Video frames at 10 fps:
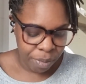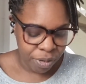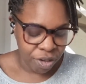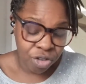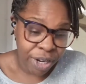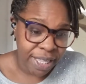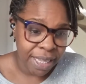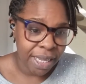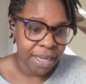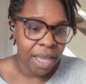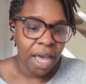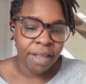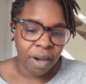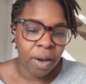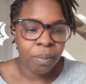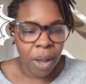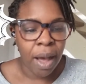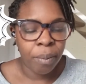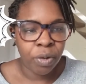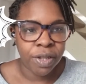who's interested. And I'm
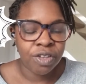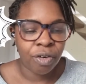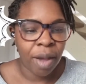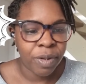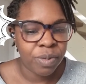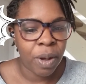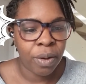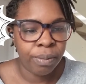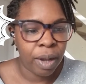on Instagram as well.